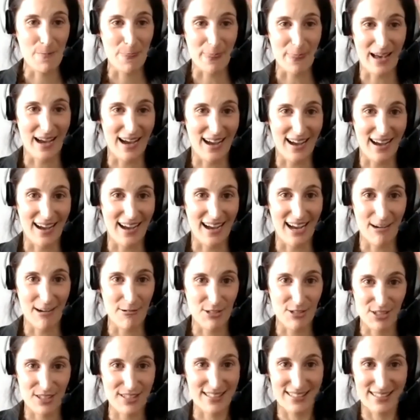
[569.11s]
I would
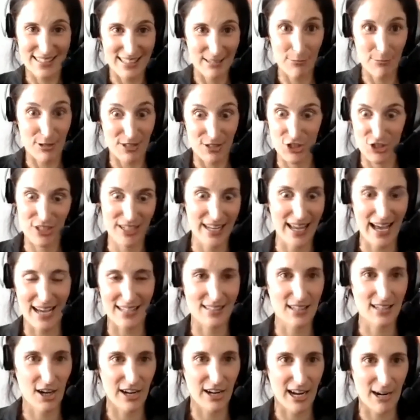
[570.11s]
just see what she had
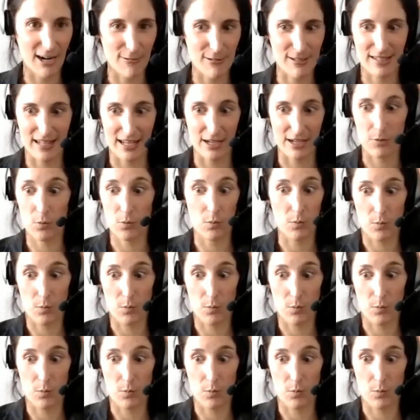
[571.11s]
done, and I was like,